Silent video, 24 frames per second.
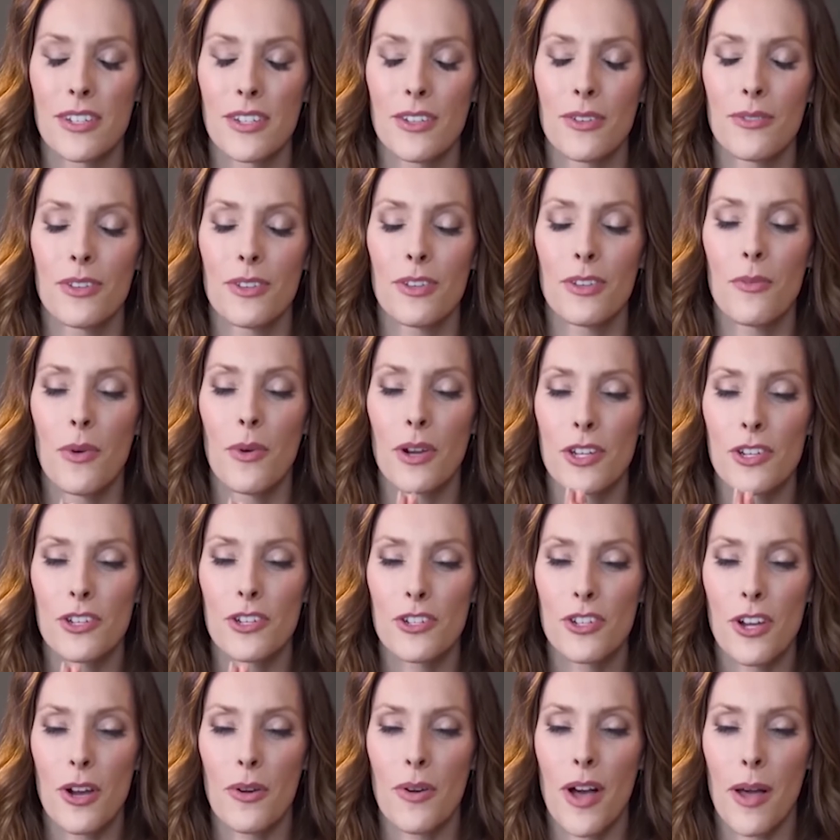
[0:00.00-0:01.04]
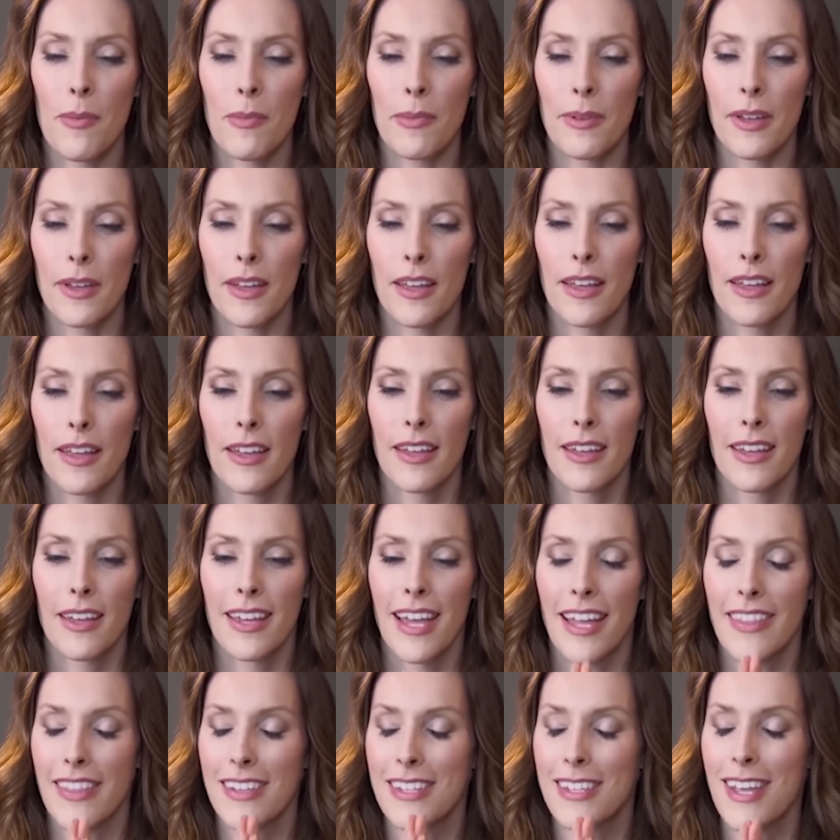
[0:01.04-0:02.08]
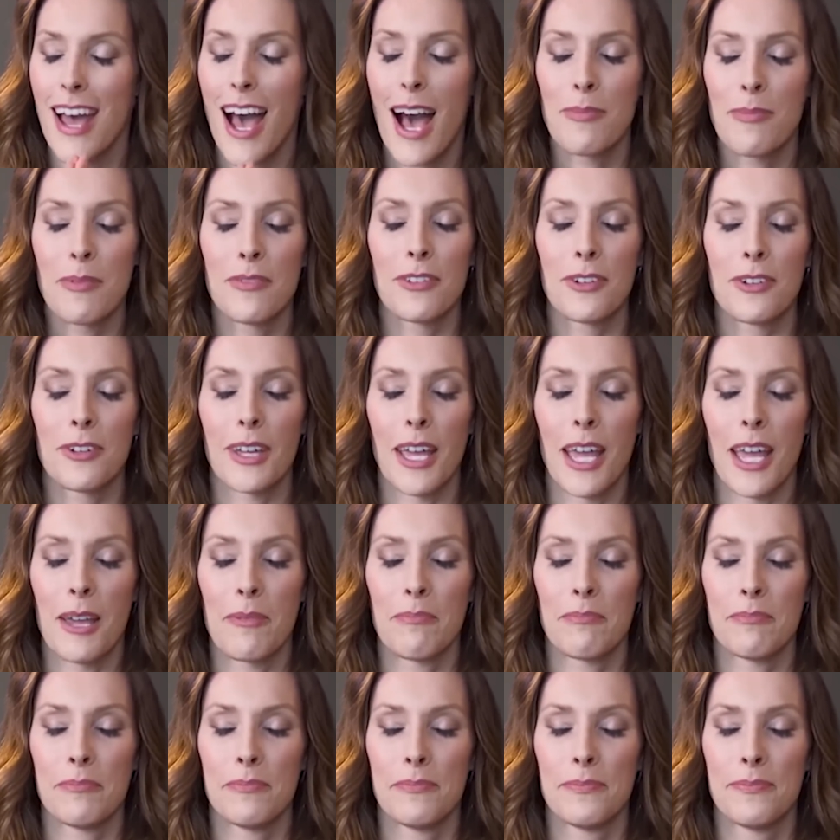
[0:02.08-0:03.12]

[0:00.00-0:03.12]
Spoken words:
to you that you want to show up at the top of your game.